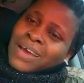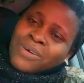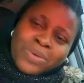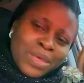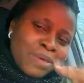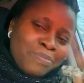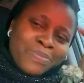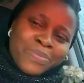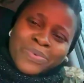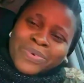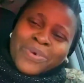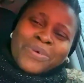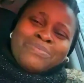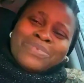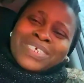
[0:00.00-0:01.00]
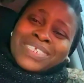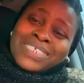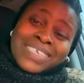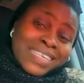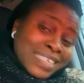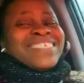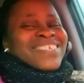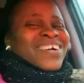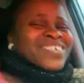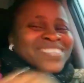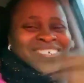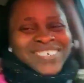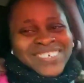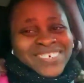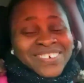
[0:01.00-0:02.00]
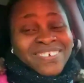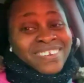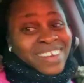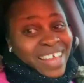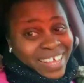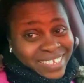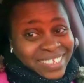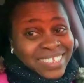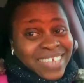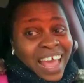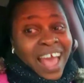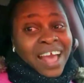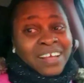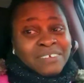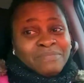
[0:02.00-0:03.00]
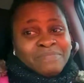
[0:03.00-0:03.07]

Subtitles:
I'll keep you updated. Talk to you later.